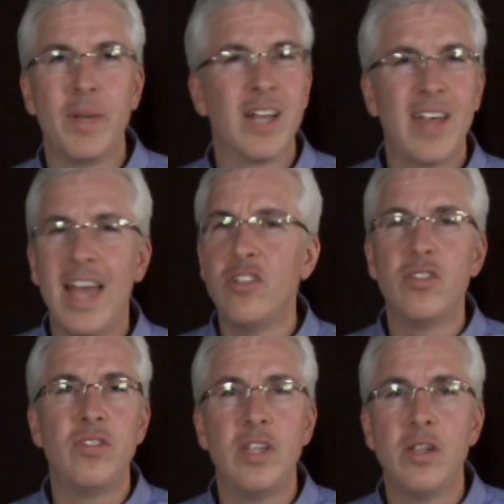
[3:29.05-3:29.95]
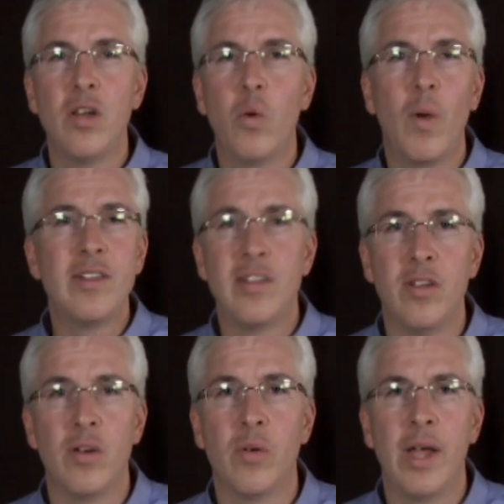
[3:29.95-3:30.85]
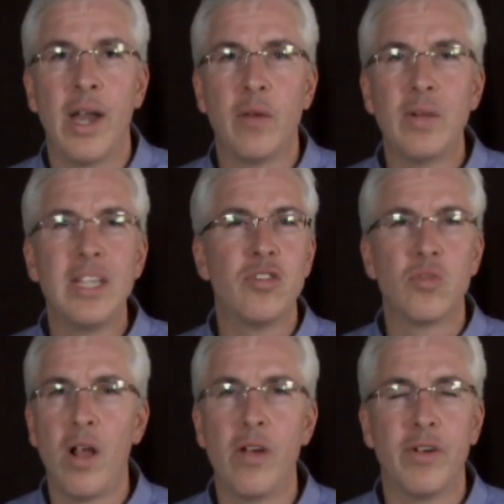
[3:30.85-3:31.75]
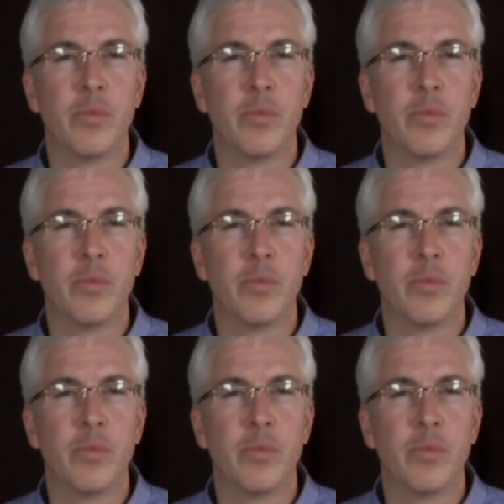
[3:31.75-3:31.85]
because I just didn't know what to do, and I really struggled.